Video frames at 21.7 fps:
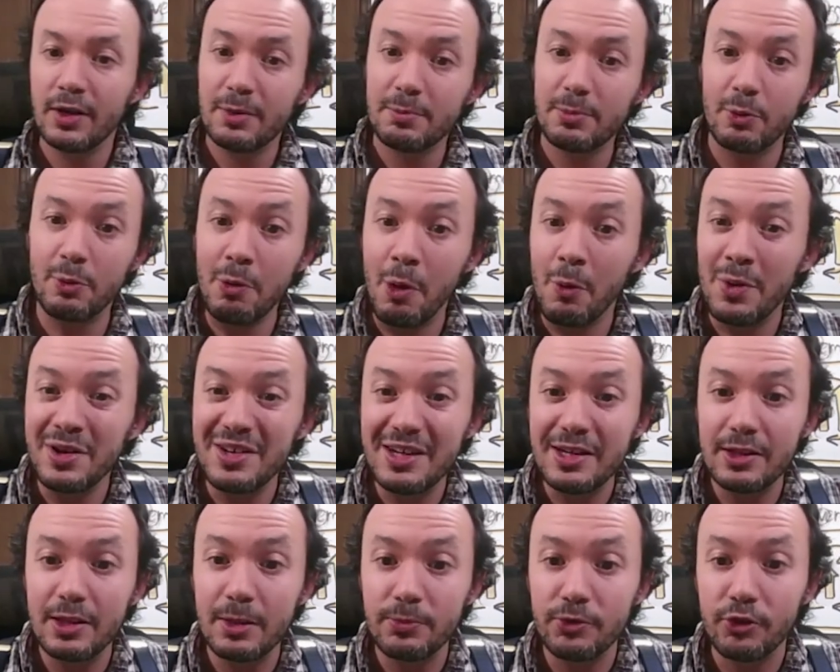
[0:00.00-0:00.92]
But what we
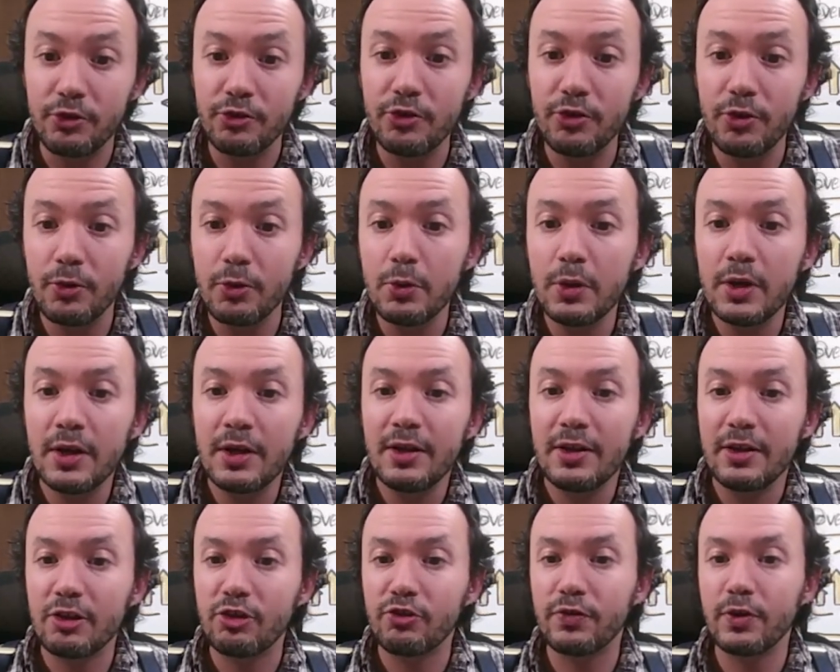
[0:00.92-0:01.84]
need them to do
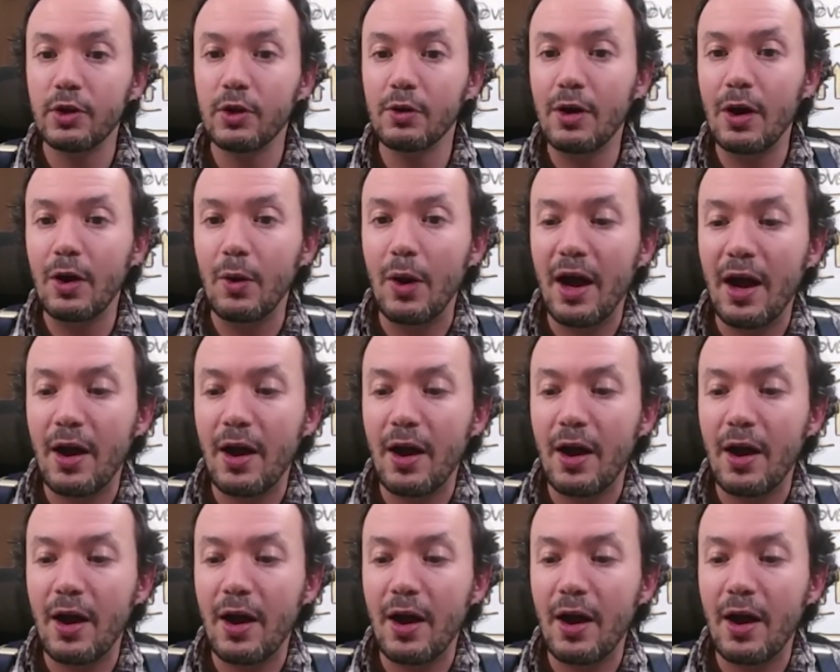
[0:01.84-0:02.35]
is figure out